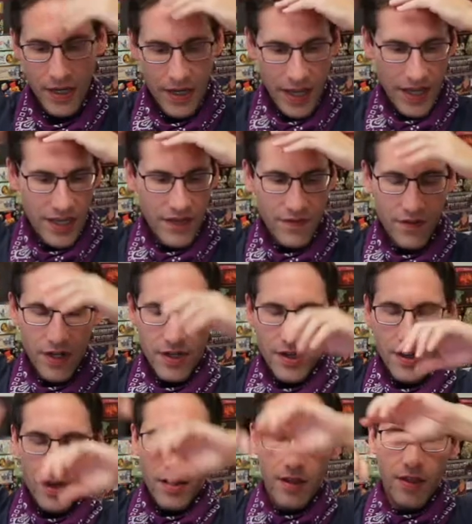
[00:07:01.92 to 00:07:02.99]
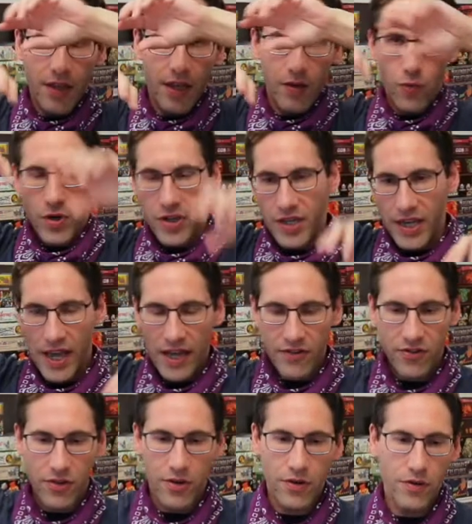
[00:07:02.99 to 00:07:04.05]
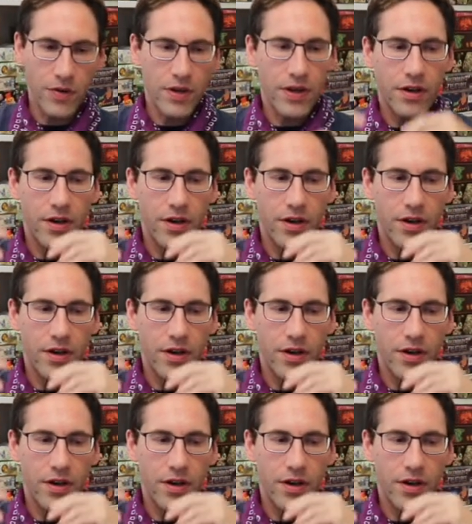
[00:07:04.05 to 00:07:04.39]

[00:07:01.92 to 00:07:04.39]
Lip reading: And even, like, then where the cats go,